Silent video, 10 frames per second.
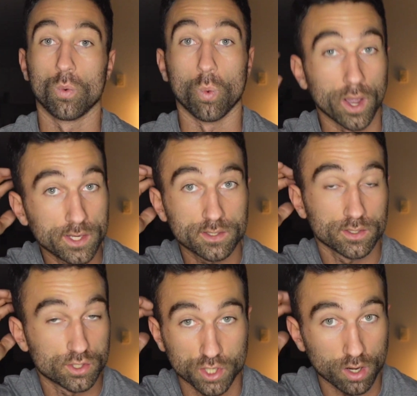white
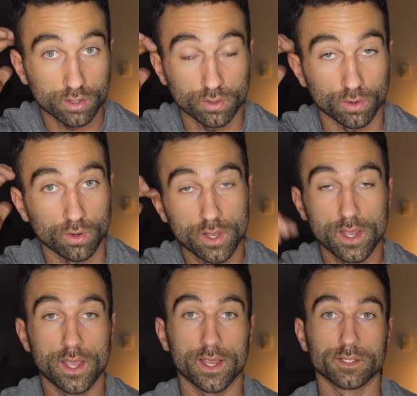charcoal
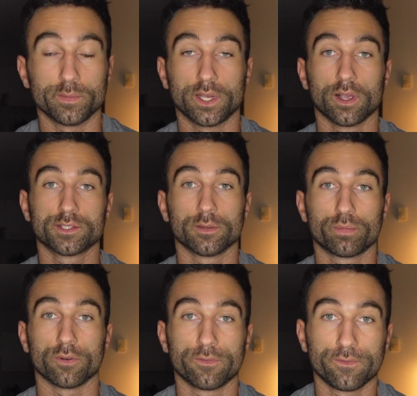is because it
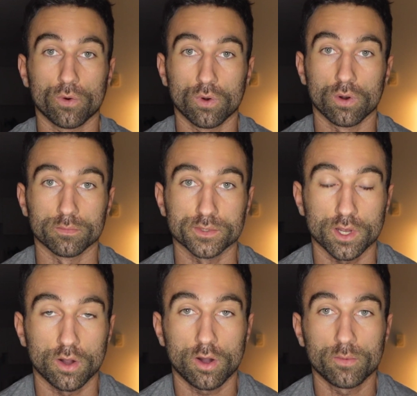
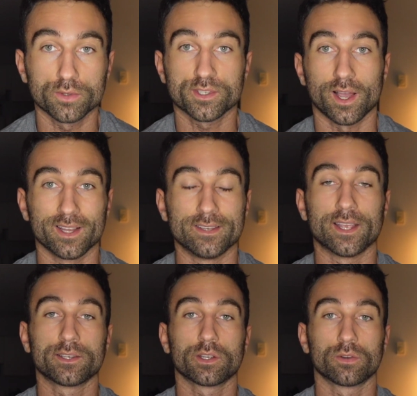performs almost
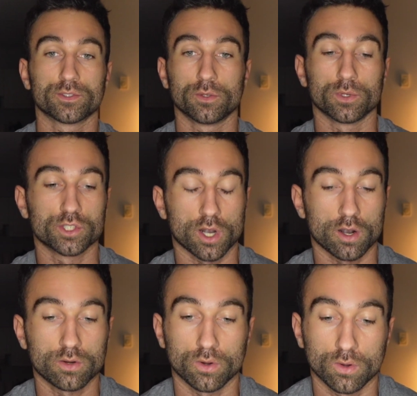identical to a
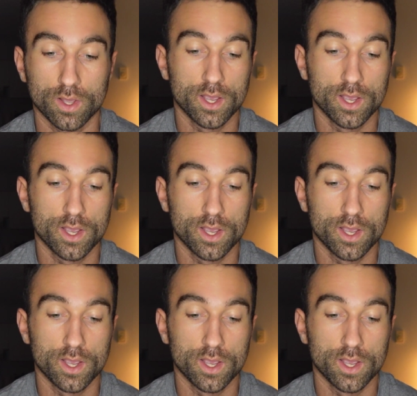charcoal,